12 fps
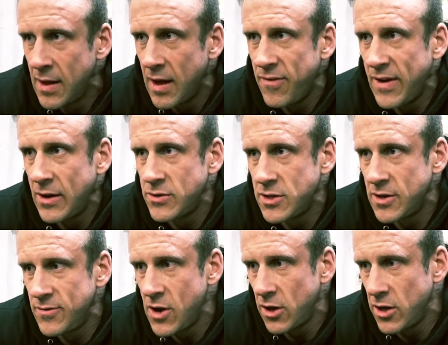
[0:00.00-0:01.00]
a fountain
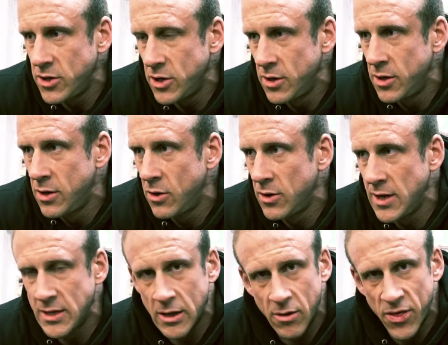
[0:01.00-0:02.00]
of knowledge, and all
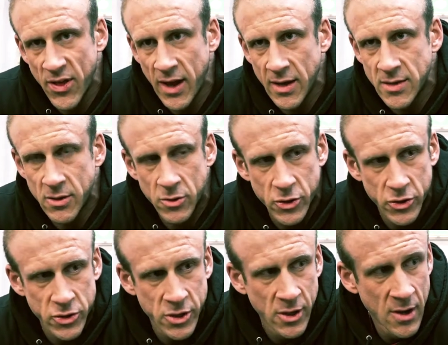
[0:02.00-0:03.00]
these little things,
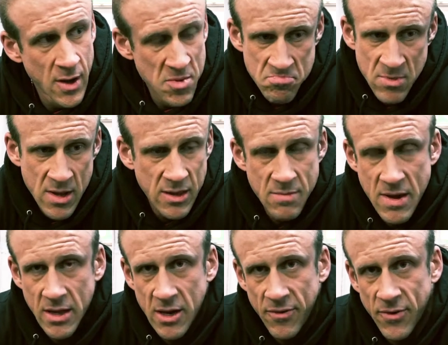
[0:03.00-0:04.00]
they
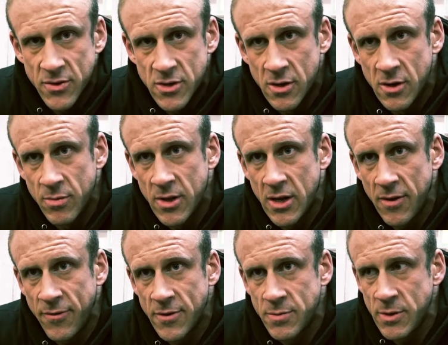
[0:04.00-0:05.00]
make the difference. Could be the
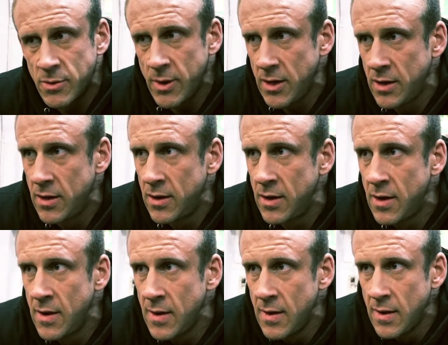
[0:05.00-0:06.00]
difference between,
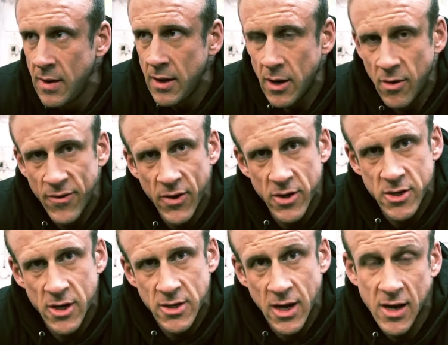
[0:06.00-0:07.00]
you know, a first
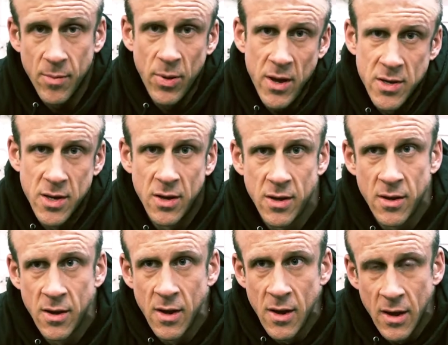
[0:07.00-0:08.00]
and a second place.
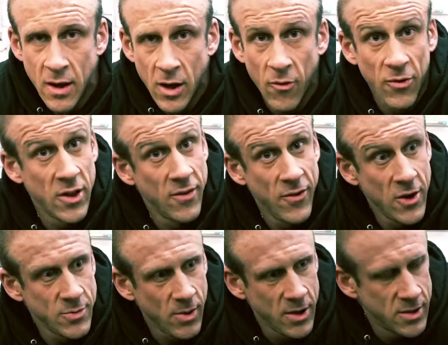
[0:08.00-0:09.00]
Hopefully the
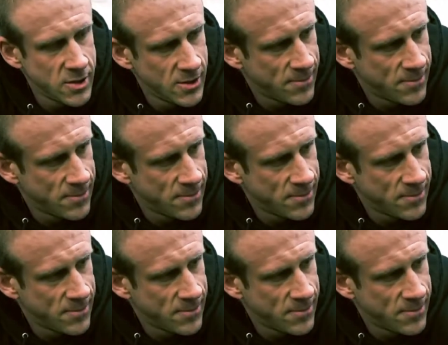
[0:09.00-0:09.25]
first place.